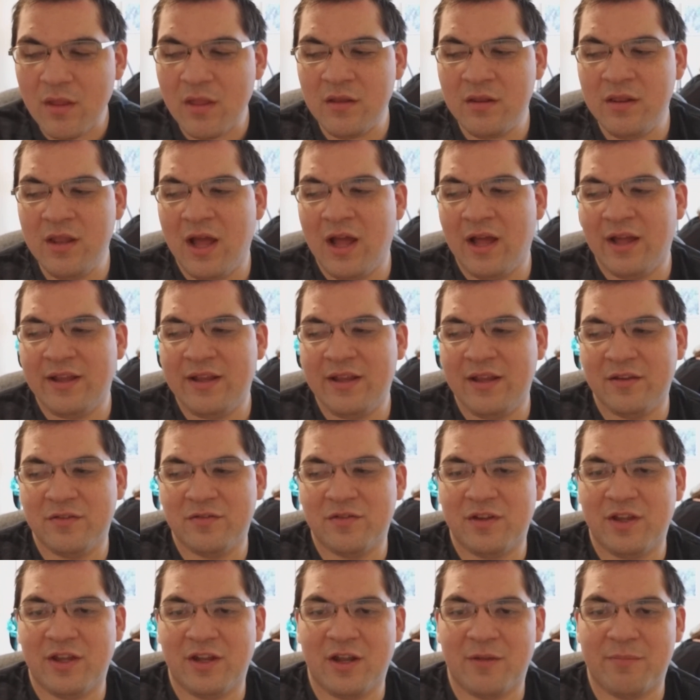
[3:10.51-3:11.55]
No, he has
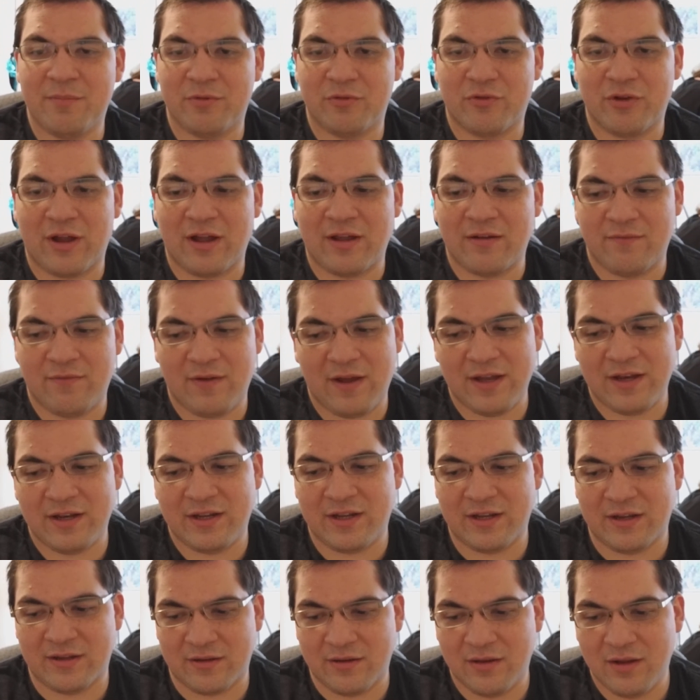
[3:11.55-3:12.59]
to get up and try and fight
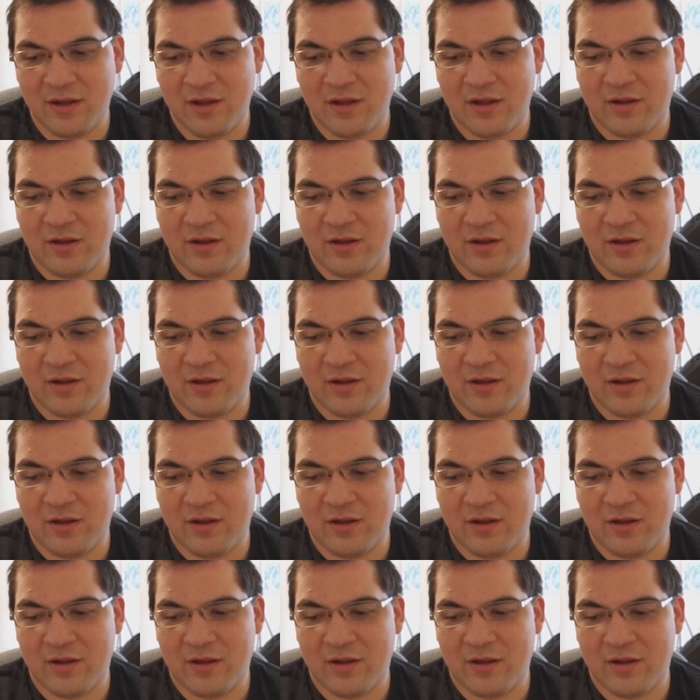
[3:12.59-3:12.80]
again